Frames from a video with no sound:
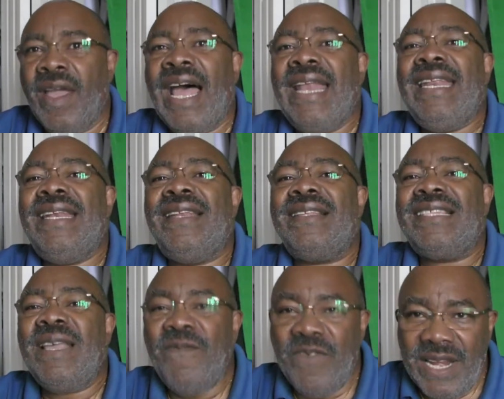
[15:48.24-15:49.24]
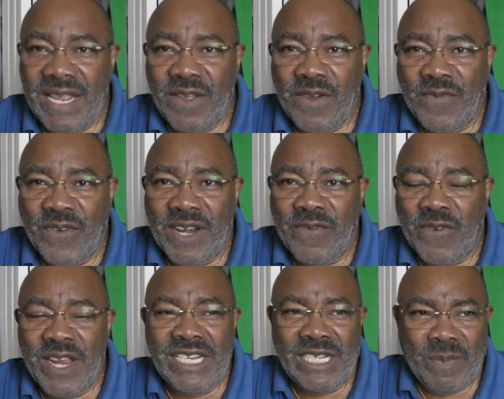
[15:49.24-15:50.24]
I did the same video for the
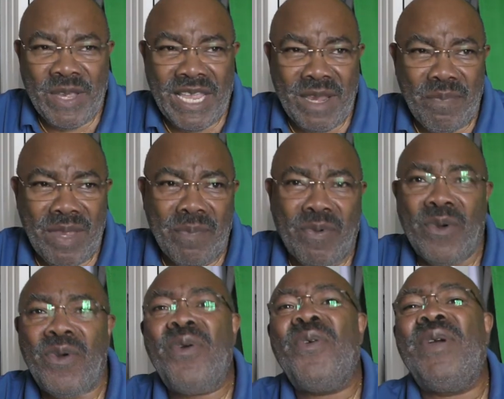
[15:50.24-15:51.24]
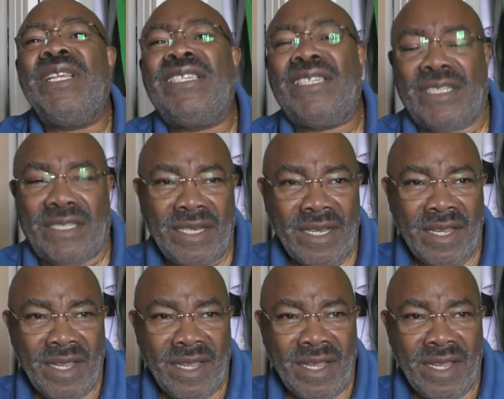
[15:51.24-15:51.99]
French-speaking people, which,